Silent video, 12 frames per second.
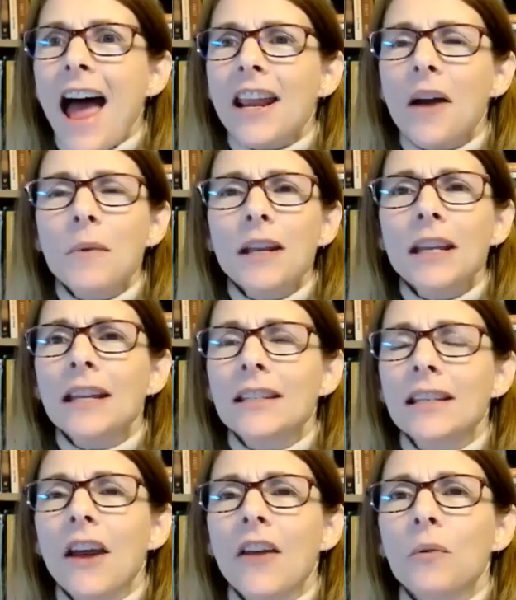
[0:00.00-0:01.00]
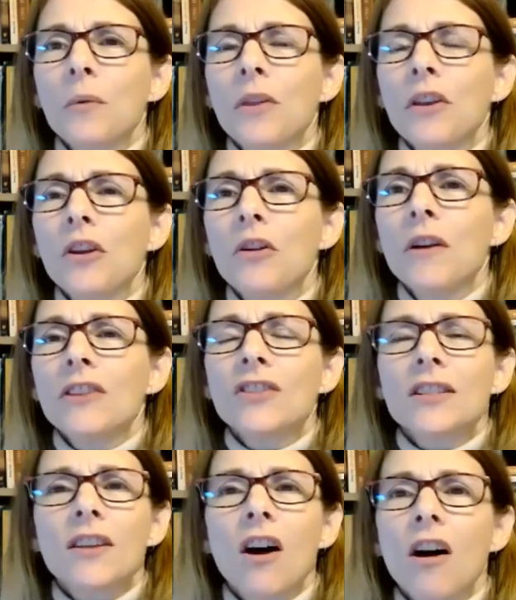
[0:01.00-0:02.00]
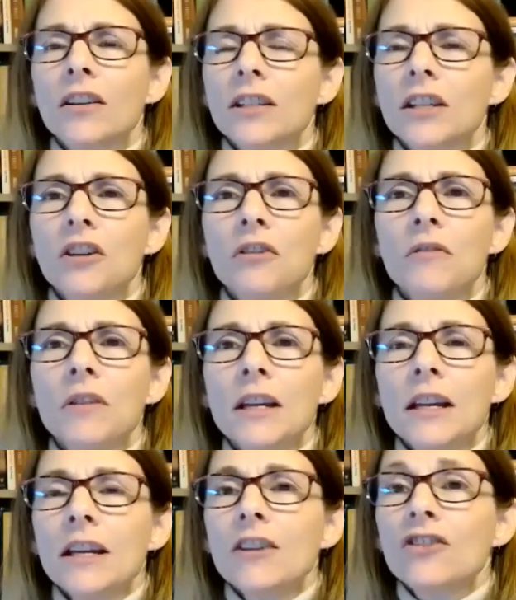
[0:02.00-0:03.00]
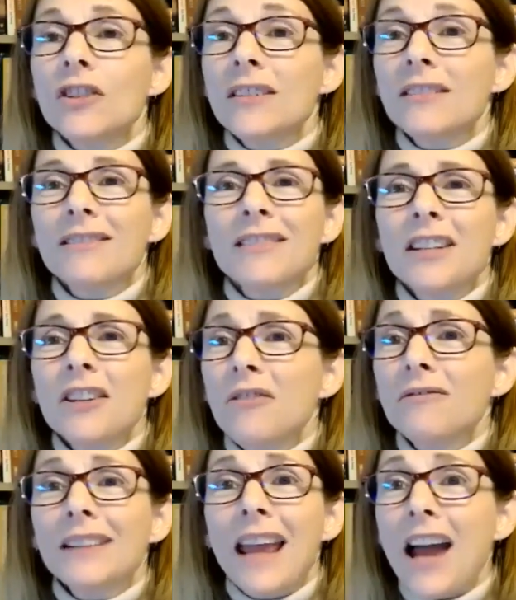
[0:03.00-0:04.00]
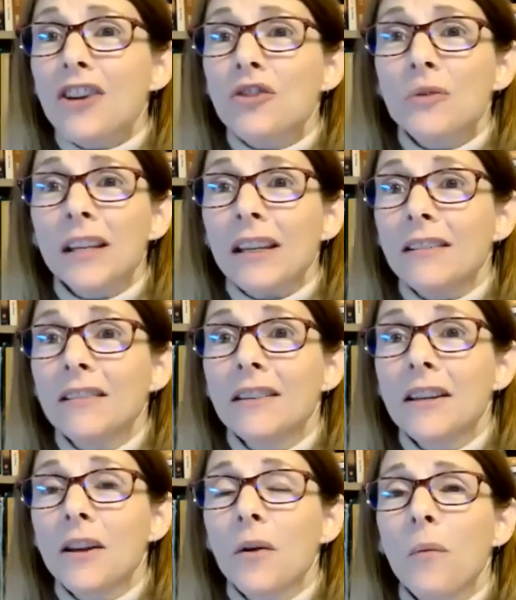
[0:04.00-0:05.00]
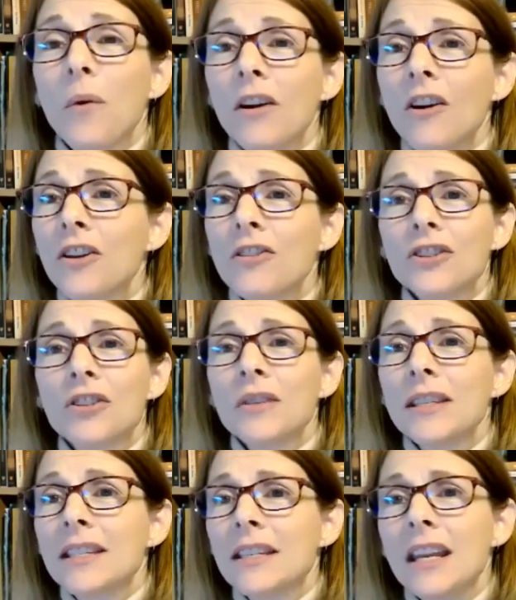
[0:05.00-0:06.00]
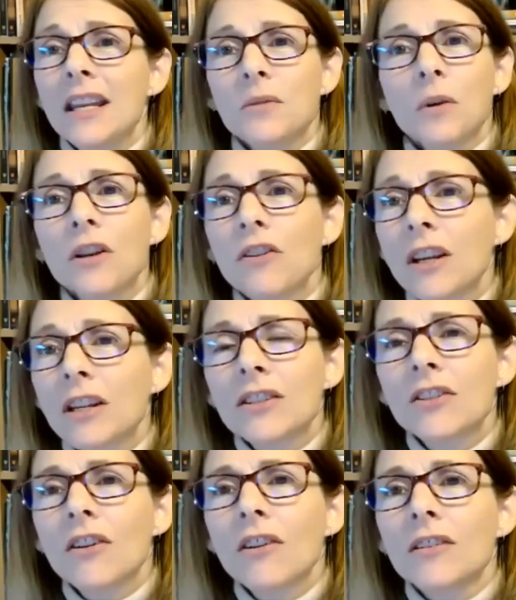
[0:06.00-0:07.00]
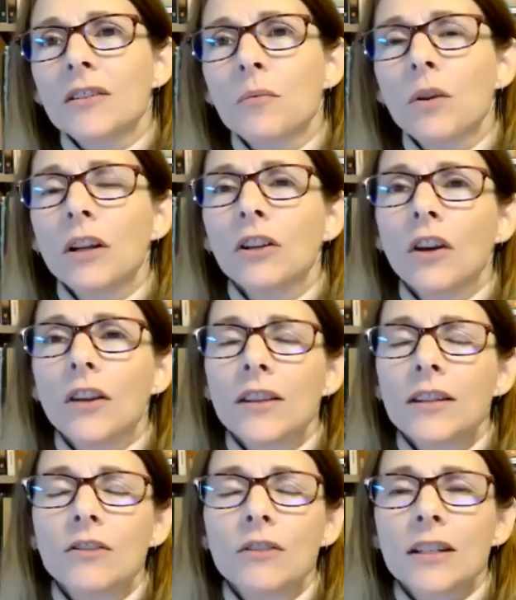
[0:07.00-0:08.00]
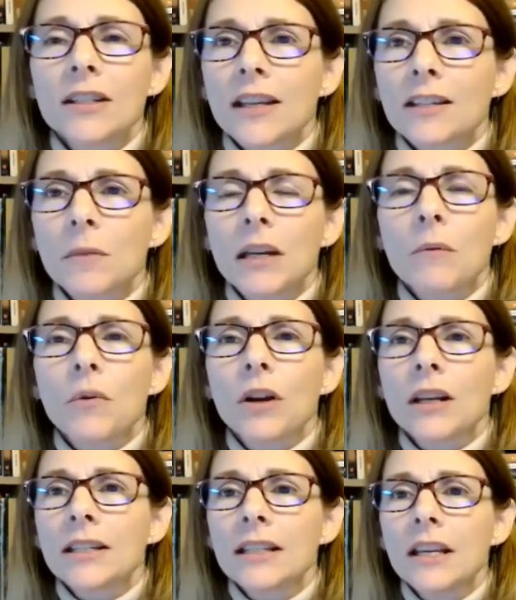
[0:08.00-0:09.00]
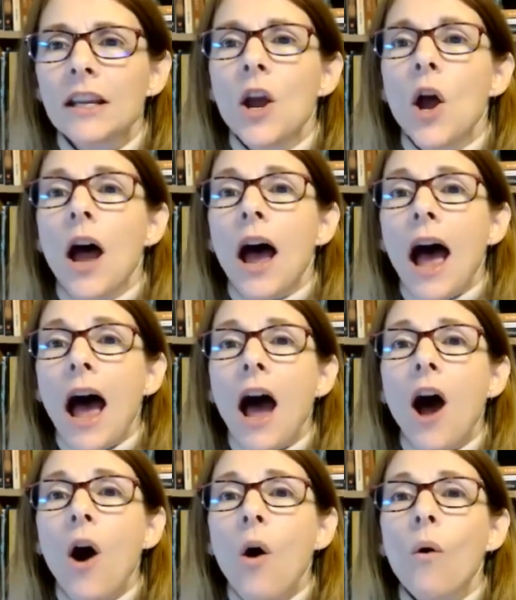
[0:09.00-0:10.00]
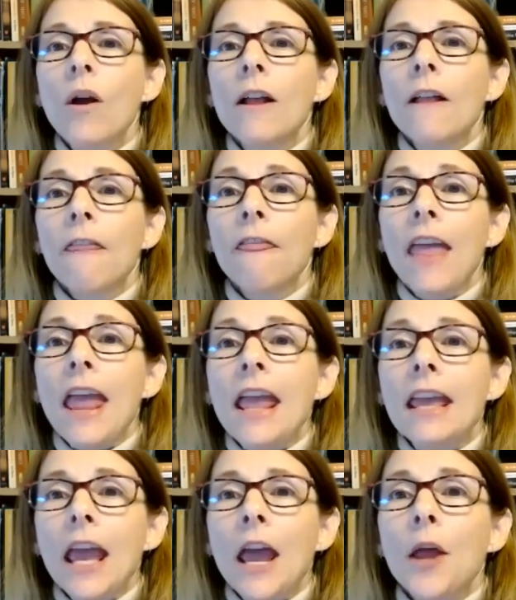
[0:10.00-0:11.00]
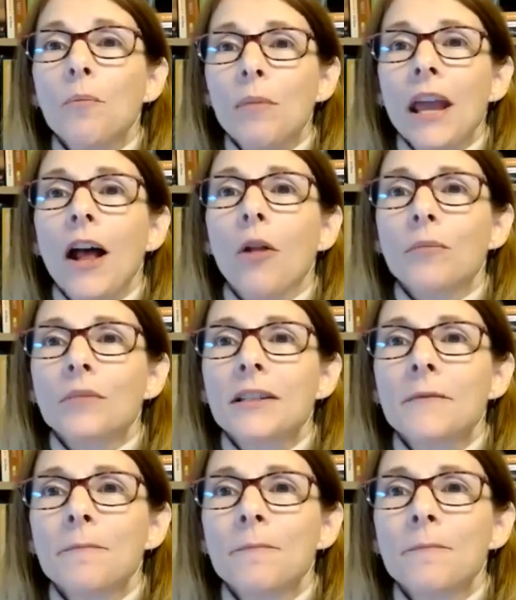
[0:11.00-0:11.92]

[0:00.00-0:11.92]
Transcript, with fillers: And I want to get together with you and just talk to you, just, you know, casually. What are your students' needs? What are your concerns? We're going to look at the student assessment and we're going to see how they can be helped,